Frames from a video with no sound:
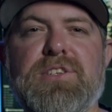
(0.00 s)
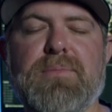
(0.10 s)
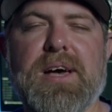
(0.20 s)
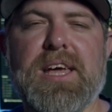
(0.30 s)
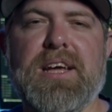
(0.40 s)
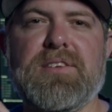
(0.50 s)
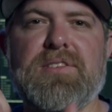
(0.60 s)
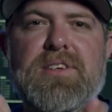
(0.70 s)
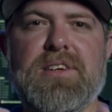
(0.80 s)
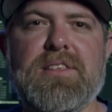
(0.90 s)
to my
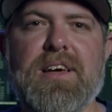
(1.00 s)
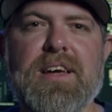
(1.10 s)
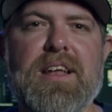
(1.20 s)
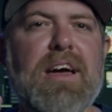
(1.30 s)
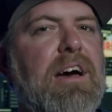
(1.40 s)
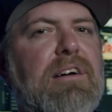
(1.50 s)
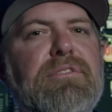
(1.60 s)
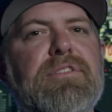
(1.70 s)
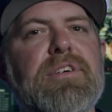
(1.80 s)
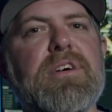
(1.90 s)
AC that can
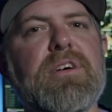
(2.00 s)
have